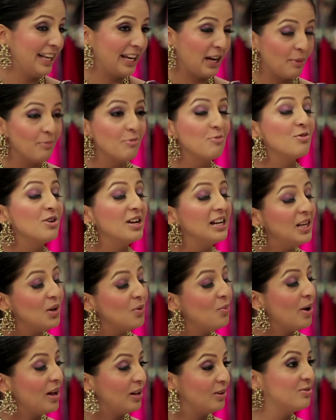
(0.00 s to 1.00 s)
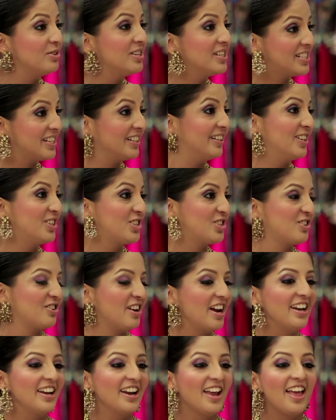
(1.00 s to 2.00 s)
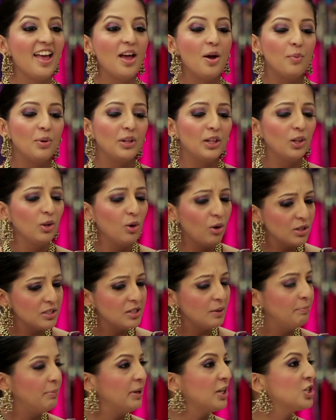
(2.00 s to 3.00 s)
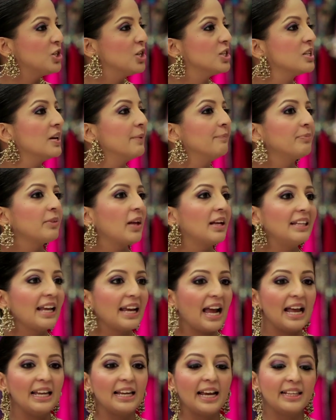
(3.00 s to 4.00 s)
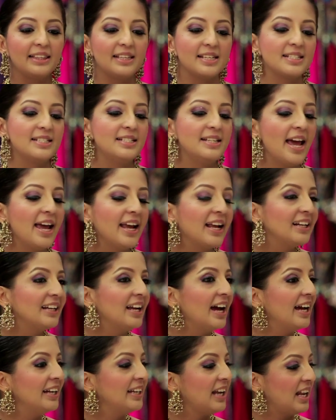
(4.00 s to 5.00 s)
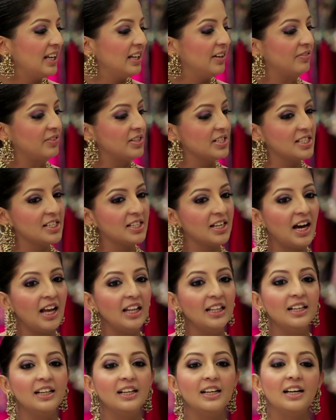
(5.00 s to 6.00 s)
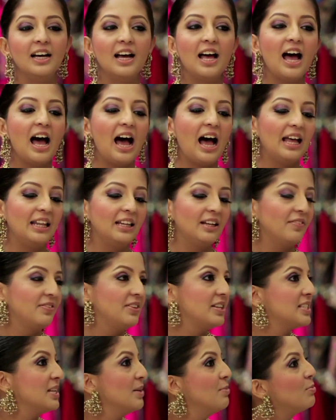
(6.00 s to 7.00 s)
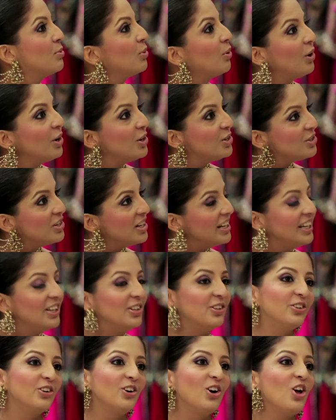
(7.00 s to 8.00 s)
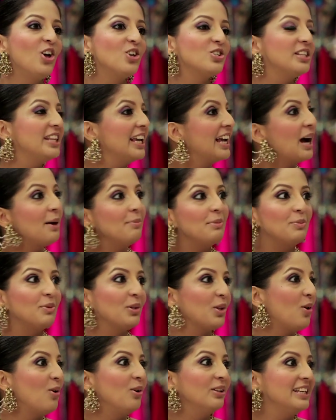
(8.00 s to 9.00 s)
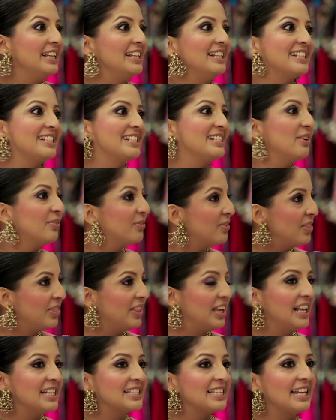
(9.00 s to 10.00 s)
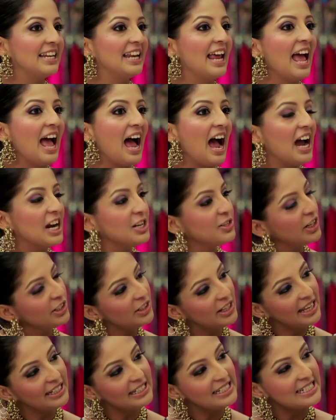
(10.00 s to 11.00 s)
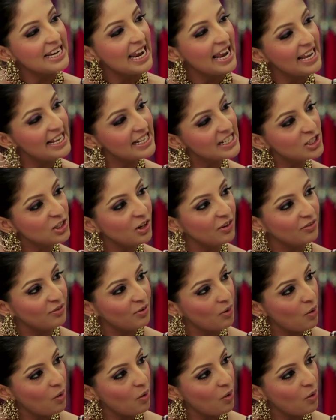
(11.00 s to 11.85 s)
They come really well researched, right? With loads of pictures. Like, I like this neckline, I love this color, I love this embroidery, So they come in with all these different things, and I try to get a taste of